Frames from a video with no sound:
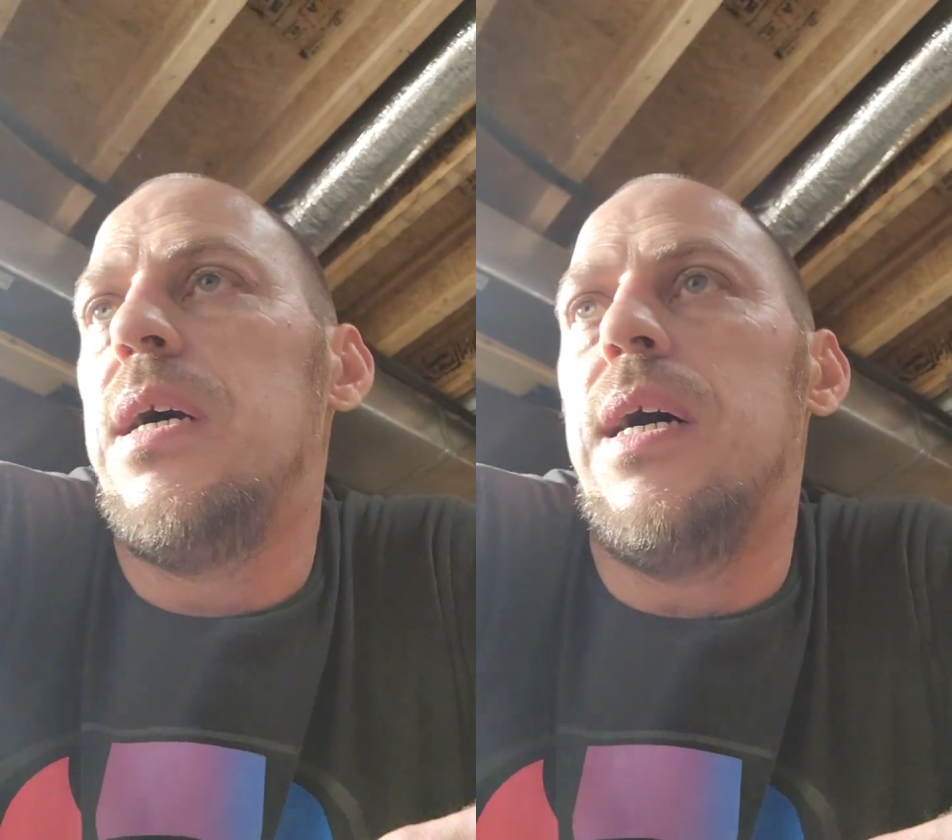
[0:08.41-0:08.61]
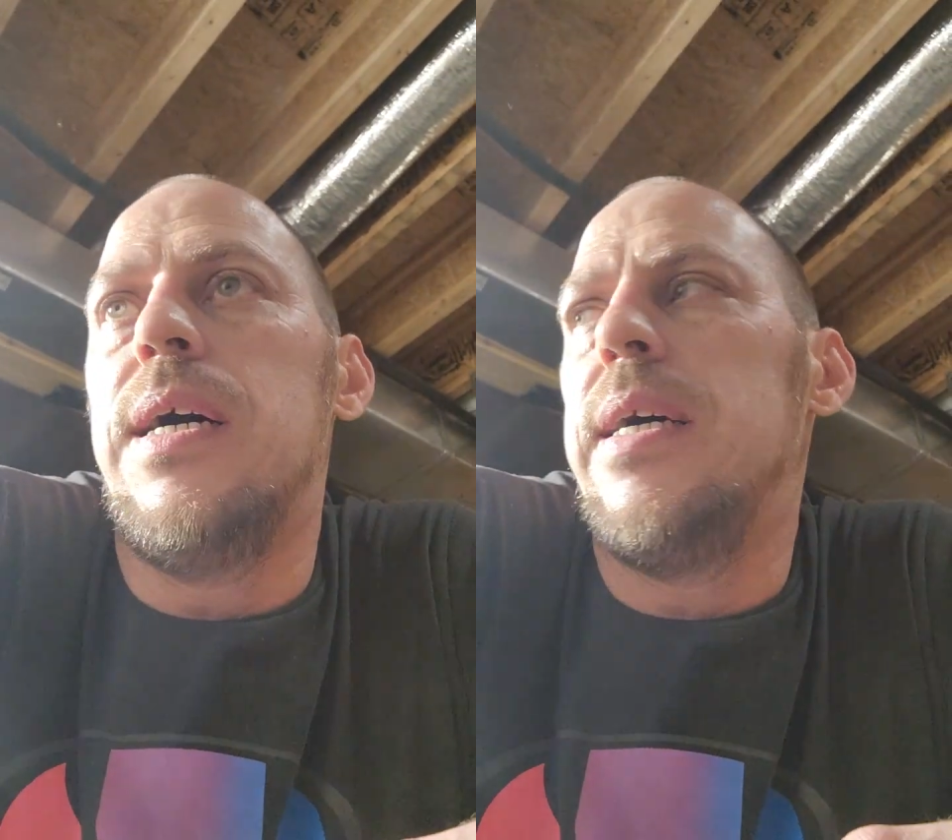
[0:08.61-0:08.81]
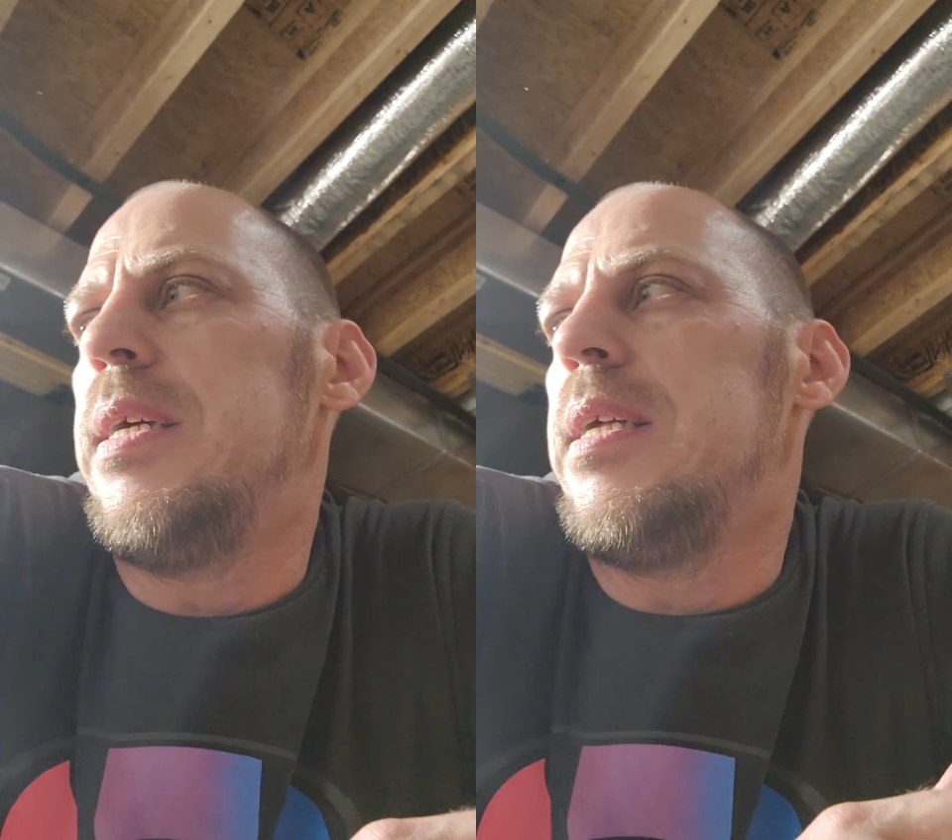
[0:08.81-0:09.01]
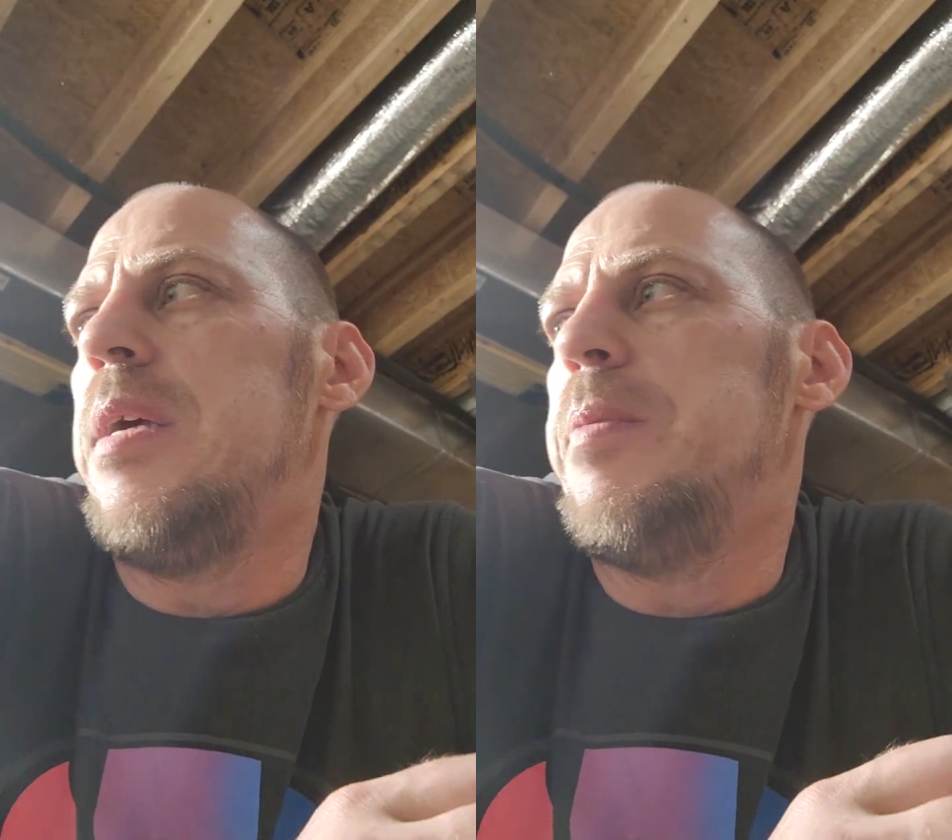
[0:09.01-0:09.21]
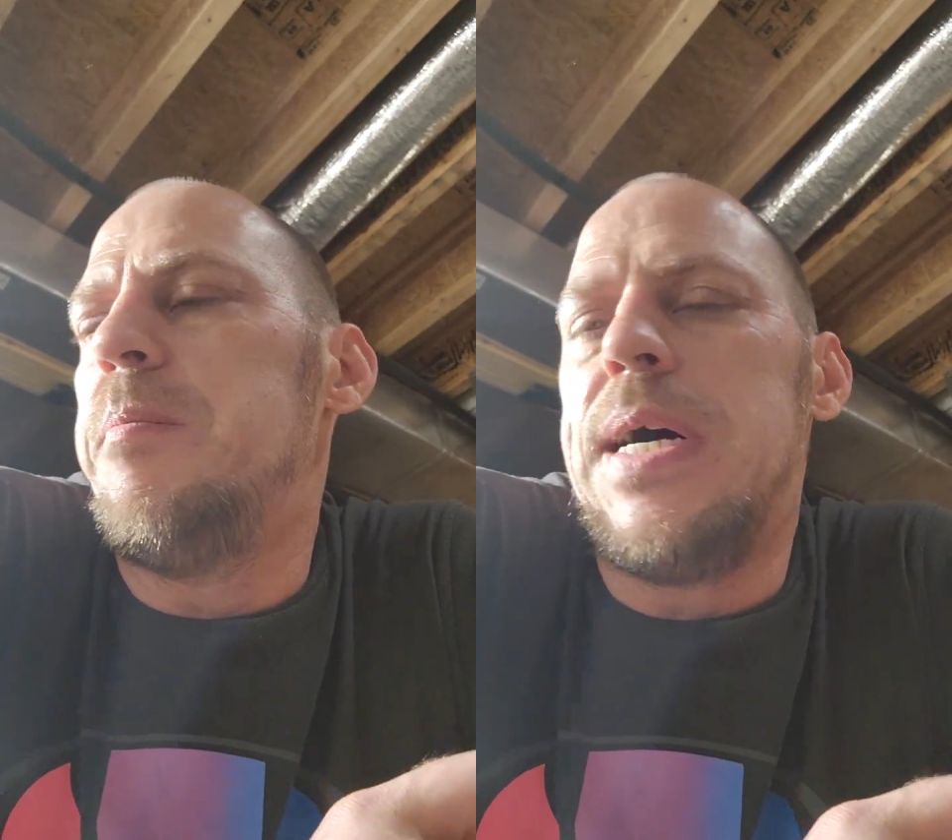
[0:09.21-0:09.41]
And
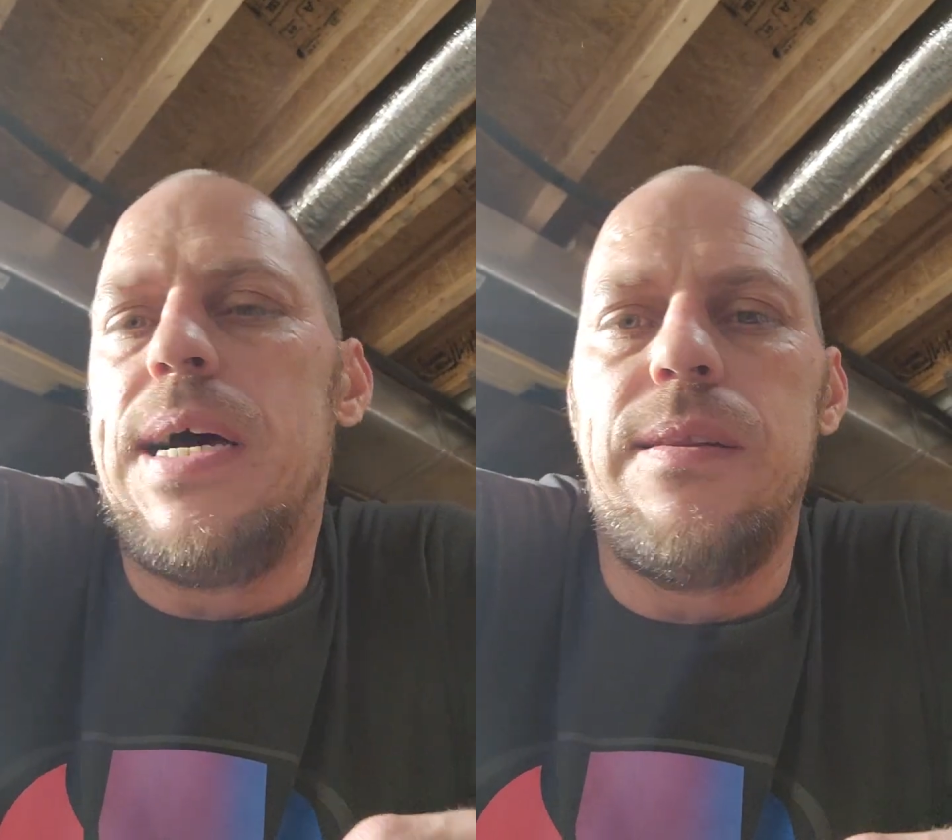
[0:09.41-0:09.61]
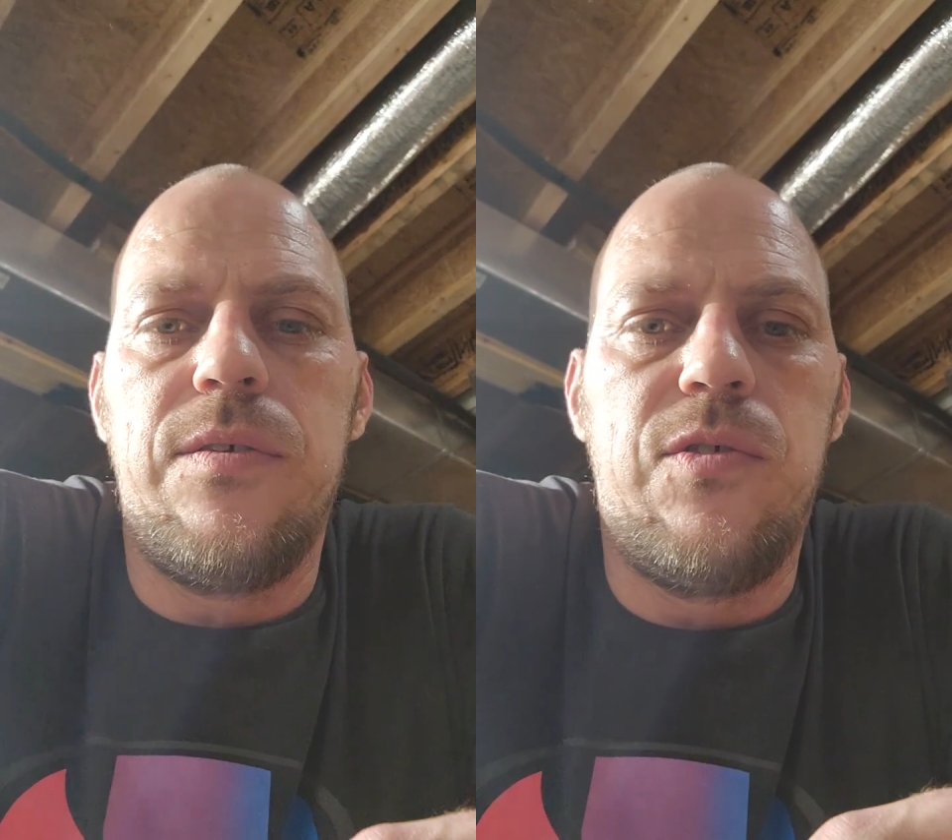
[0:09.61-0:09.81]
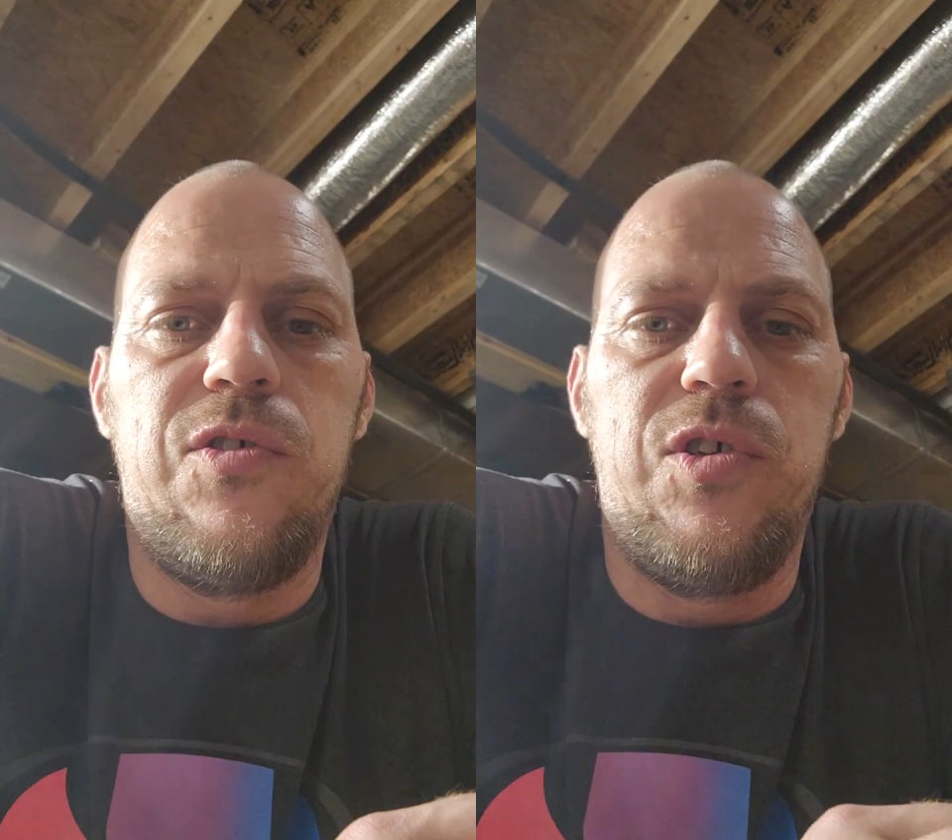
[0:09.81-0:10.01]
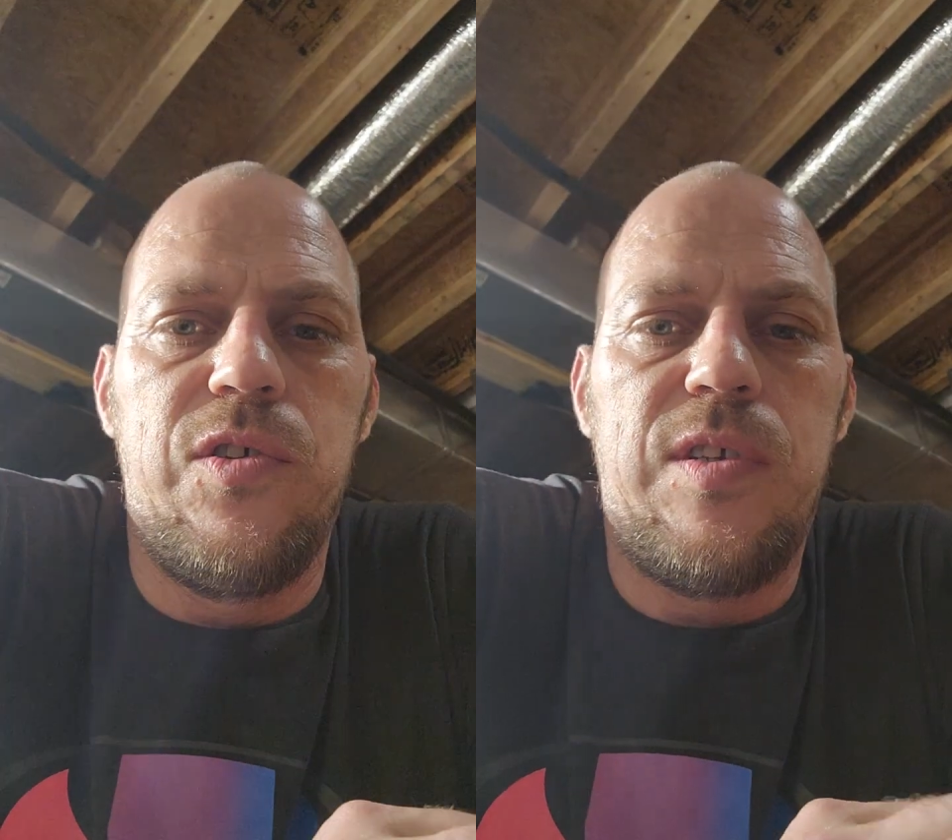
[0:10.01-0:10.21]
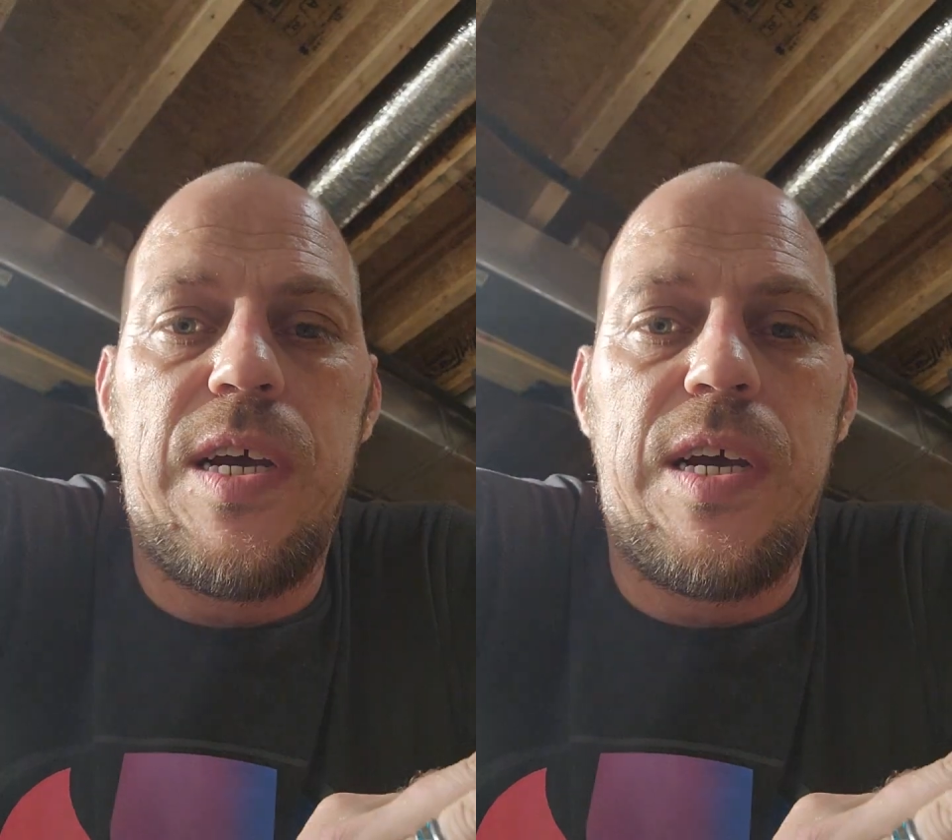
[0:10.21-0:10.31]
keep in mind, this is just